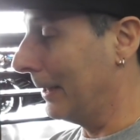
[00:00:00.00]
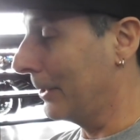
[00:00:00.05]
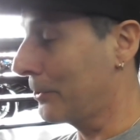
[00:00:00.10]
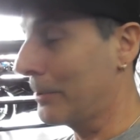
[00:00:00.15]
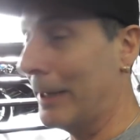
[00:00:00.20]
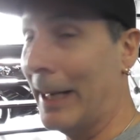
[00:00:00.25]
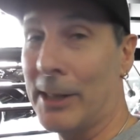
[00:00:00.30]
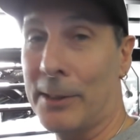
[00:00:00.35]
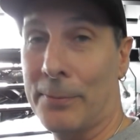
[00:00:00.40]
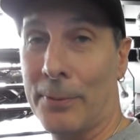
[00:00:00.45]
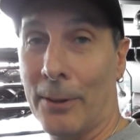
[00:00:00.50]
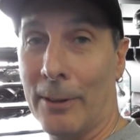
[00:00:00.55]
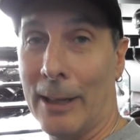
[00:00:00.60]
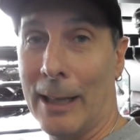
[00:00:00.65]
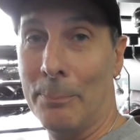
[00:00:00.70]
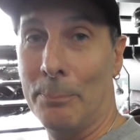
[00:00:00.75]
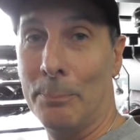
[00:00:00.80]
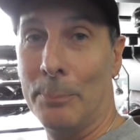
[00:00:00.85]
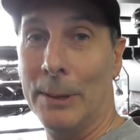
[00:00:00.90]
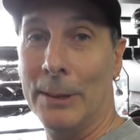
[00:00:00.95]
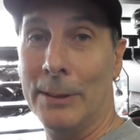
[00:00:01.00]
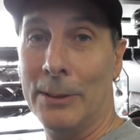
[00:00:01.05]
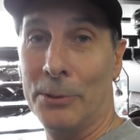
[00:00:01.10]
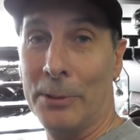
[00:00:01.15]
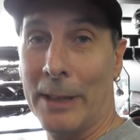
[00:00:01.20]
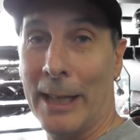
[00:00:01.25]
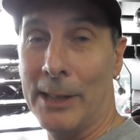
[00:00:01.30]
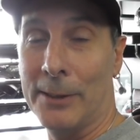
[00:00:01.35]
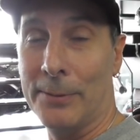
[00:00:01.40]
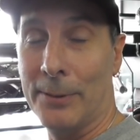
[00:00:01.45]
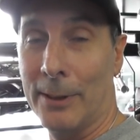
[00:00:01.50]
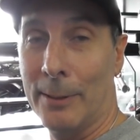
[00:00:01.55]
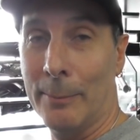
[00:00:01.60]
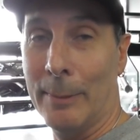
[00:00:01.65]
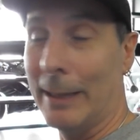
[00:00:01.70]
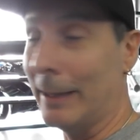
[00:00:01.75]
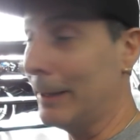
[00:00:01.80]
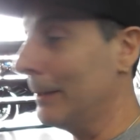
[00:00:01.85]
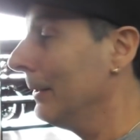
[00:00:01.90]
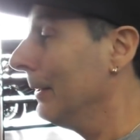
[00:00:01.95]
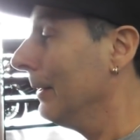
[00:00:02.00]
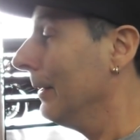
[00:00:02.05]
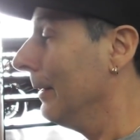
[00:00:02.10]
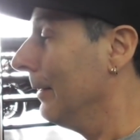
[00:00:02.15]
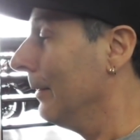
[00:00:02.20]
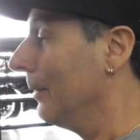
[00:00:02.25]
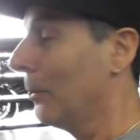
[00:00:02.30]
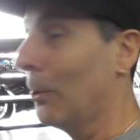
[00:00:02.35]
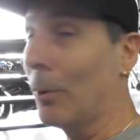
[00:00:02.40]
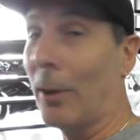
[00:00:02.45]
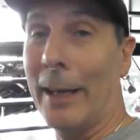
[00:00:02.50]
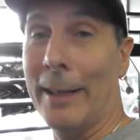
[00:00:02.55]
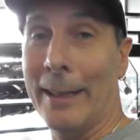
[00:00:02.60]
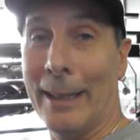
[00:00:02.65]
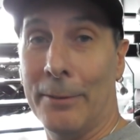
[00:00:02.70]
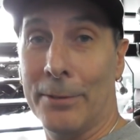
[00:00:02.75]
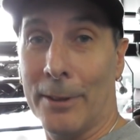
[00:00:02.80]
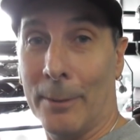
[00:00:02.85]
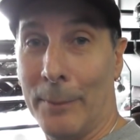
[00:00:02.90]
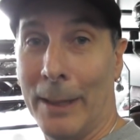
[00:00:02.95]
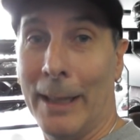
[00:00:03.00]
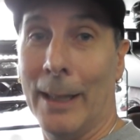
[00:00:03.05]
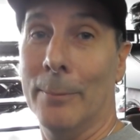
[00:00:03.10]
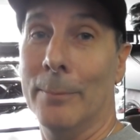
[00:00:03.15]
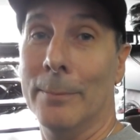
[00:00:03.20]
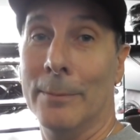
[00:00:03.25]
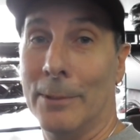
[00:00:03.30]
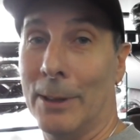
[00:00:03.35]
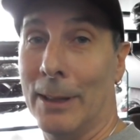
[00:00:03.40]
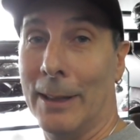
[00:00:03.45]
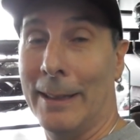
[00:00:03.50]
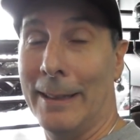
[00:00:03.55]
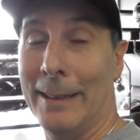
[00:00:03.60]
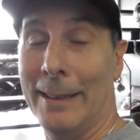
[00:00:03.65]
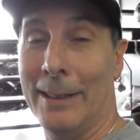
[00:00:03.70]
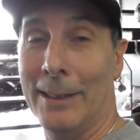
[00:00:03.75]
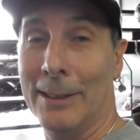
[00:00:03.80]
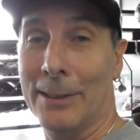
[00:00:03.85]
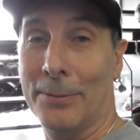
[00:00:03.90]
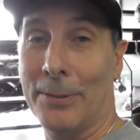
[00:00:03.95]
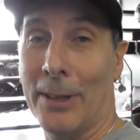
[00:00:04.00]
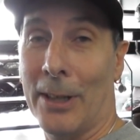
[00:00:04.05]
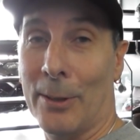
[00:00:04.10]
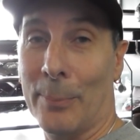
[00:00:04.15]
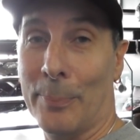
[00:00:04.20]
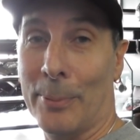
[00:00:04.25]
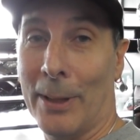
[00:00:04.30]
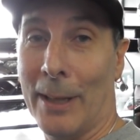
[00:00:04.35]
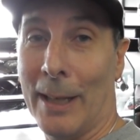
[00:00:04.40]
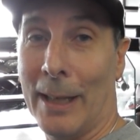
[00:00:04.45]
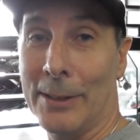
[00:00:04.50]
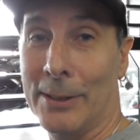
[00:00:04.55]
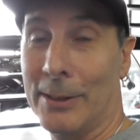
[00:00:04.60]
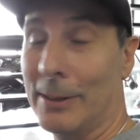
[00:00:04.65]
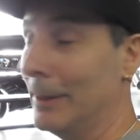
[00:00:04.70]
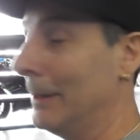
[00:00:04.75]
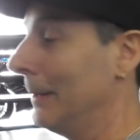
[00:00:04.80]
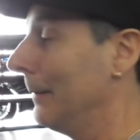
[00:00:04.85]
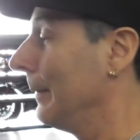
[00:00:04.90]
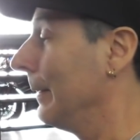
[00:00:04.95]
transfer up and transfer the money. All I need from them really is the final price.